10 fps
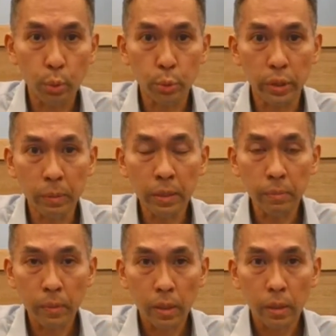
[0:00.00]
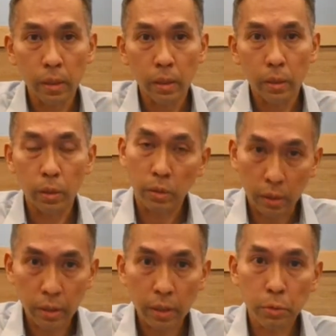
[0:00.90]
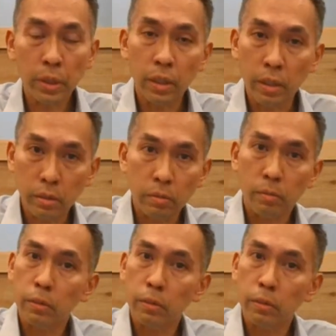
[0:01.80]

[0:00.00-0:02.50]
two treatment. Your success rate is